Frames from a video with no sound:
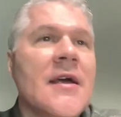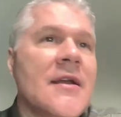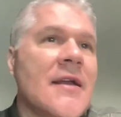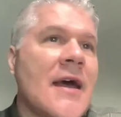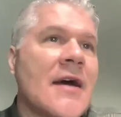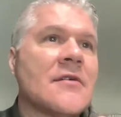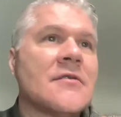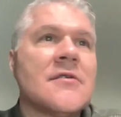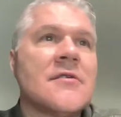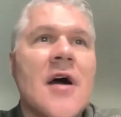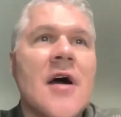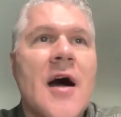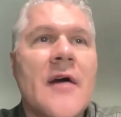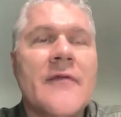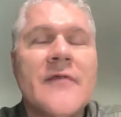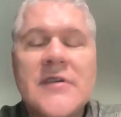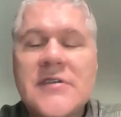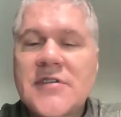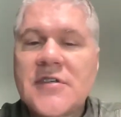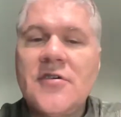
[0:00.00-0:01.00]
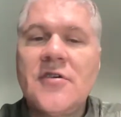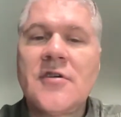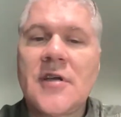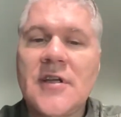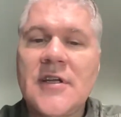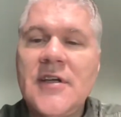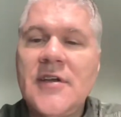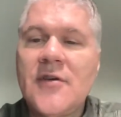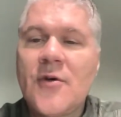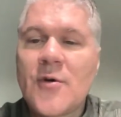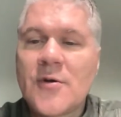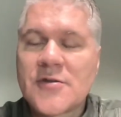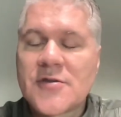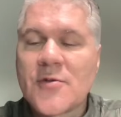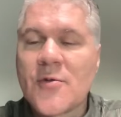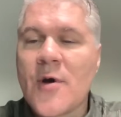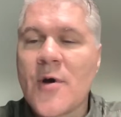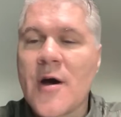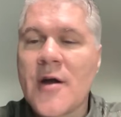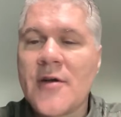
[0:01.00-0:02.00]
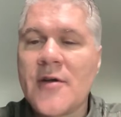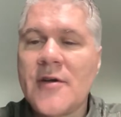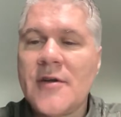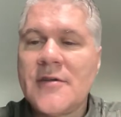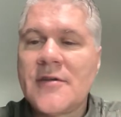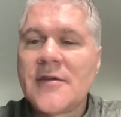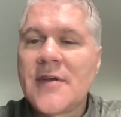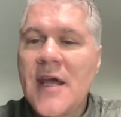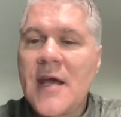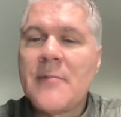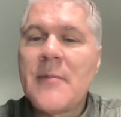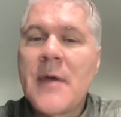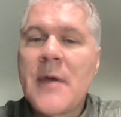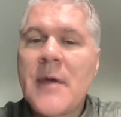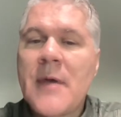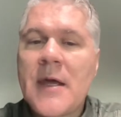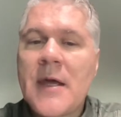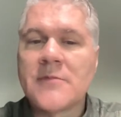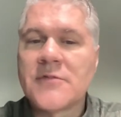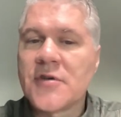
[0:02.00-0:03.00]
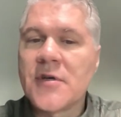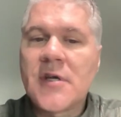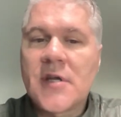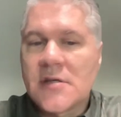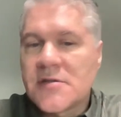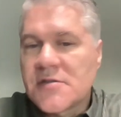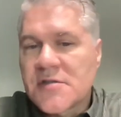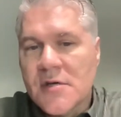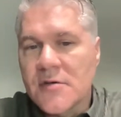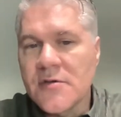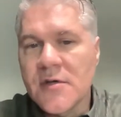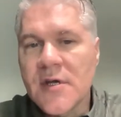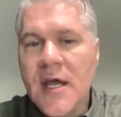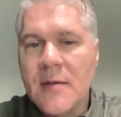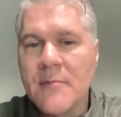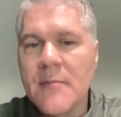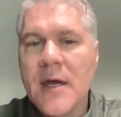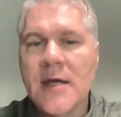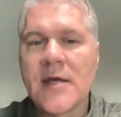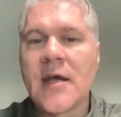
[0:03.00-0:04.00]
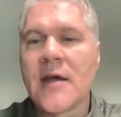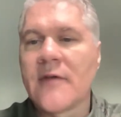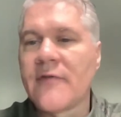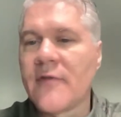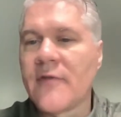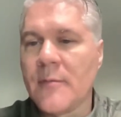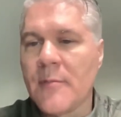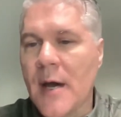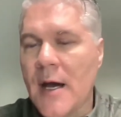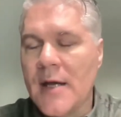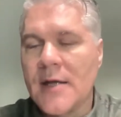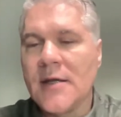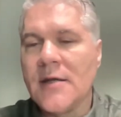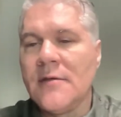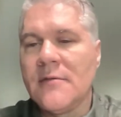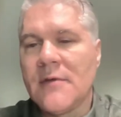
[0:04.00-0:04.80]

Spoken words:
Now, obviously, you can lead a horse to water and can't make them drink, and so you can't make everybody.